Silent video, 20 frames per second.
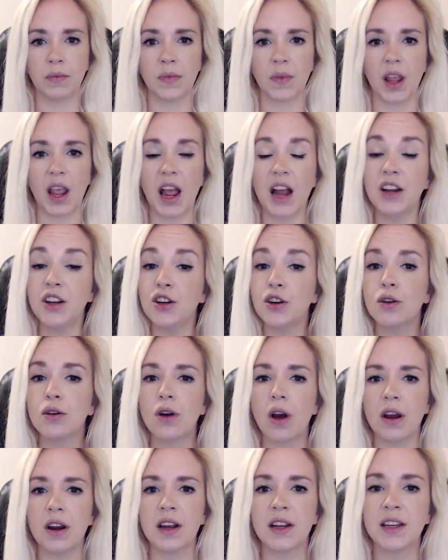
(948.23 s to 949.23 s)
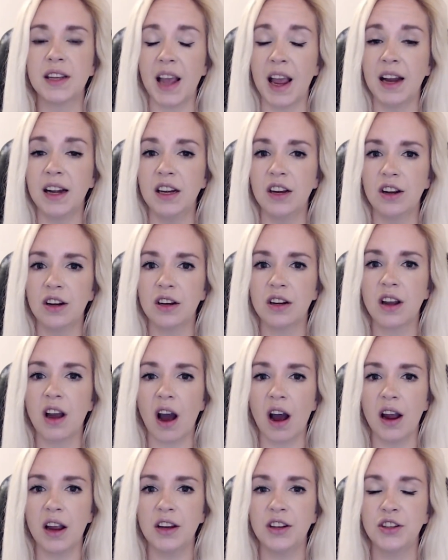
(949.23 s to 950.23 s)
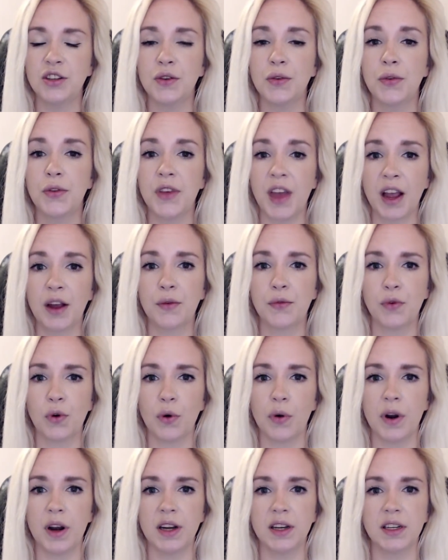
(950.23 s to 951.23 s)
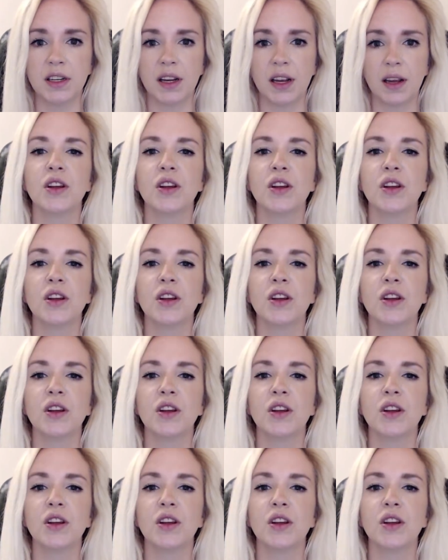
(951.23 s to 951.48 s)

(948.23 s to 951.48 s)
And you got a Kenyan guy to thank for it.